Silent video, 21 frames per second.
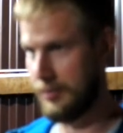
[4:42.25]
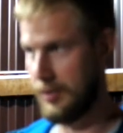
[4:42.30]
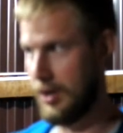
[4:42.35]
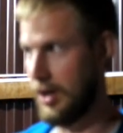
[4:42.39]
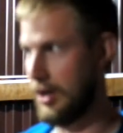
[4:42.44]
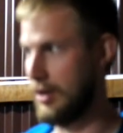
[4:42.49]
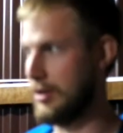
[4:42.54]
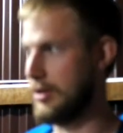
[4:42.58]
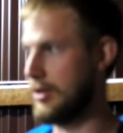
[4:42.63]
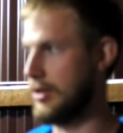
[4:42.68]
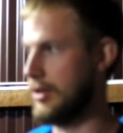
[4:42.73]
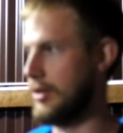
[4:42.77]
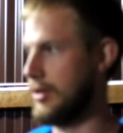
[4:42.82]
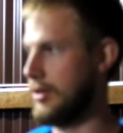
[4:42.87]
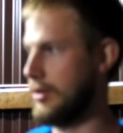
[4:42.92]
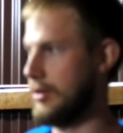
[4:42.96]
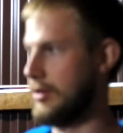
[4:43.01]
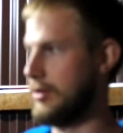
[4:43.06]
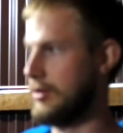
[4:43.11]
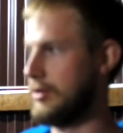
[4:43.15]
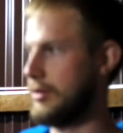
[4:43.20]

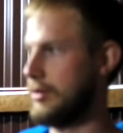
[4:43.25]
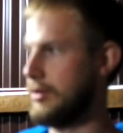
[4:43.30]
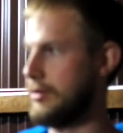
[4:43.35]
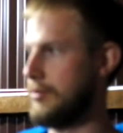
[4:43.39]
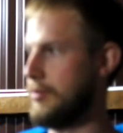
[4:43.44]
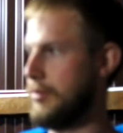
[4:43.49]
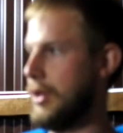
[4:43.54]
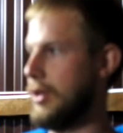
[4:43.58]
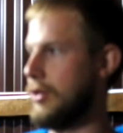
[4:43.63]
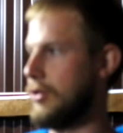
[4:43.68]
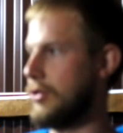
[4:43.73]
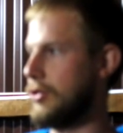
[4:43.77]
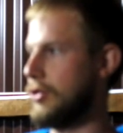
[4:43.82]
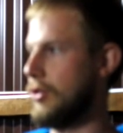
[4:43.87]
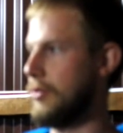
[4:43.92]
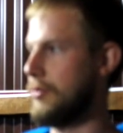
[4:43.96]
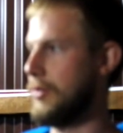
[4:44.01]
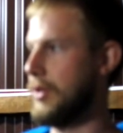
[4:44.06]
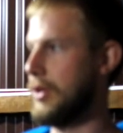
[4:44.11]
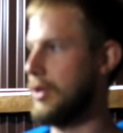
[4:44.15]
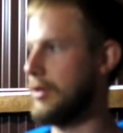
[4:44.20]
Until Peter
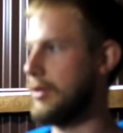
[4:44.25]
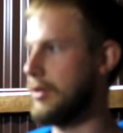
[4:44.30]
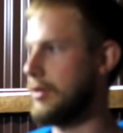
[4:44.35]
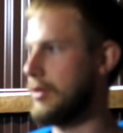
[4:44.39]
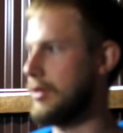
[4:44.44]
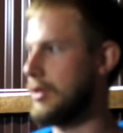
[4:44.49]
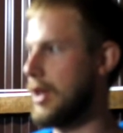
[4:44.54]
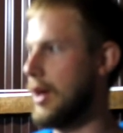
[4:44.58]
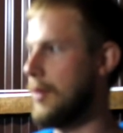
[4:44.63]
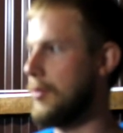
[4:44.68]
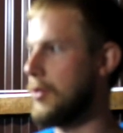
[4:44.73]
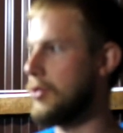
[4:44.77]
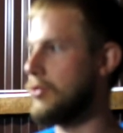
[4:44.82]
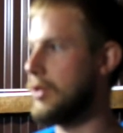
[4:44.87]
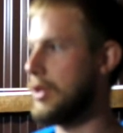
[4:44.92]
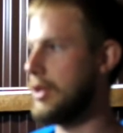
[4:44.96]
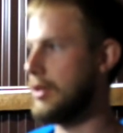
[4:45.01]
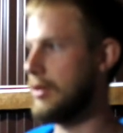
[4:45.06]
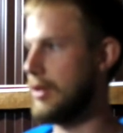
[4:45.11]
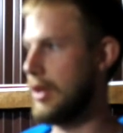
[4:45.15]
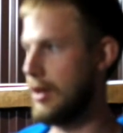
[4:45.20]
showed me the
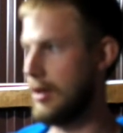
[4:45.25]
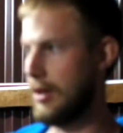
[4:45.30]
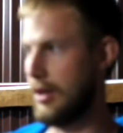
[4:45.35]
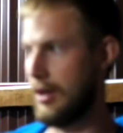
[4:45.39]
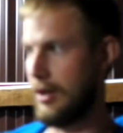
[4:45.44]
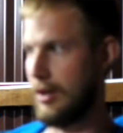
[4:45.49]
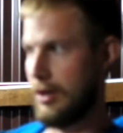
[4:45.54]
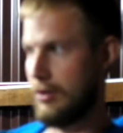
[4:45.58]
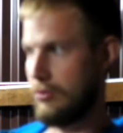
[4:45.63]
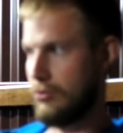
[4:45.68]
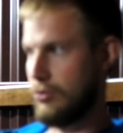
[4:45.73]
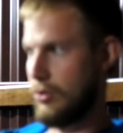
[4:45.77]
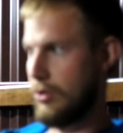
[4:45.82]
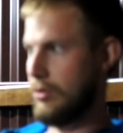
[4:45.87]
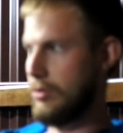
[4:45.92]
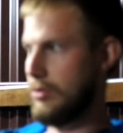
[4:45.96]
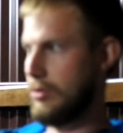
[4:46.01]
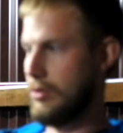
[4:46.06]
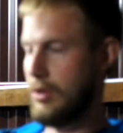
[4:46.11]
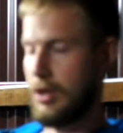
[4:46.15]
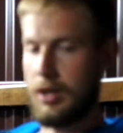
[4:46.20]
tamari there, and I
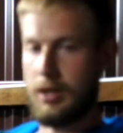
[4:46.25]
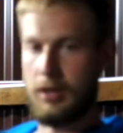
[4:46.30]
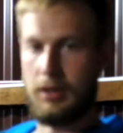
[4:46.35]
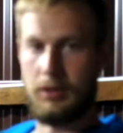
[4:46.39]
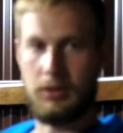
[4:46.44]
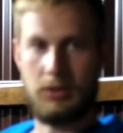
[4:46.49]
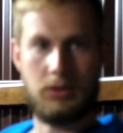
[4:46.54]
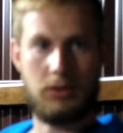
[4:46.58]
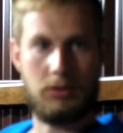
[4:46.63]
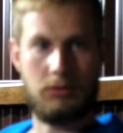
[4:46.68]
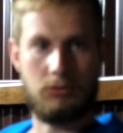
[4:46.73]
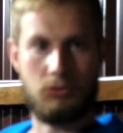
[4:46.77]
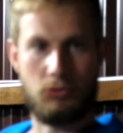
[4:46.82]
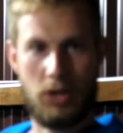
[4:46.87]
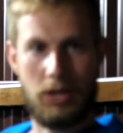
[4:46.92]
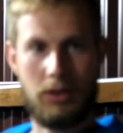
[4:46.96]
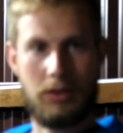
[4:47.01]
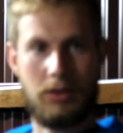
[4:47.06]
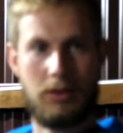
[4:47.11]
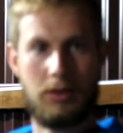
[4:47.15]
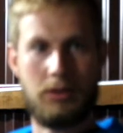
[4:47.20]

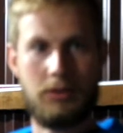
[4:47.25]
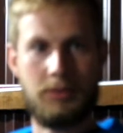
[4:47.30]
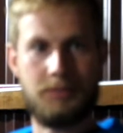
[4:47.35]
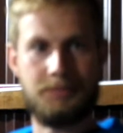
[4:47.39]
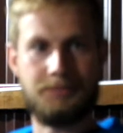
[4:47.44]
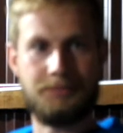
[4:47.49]
read the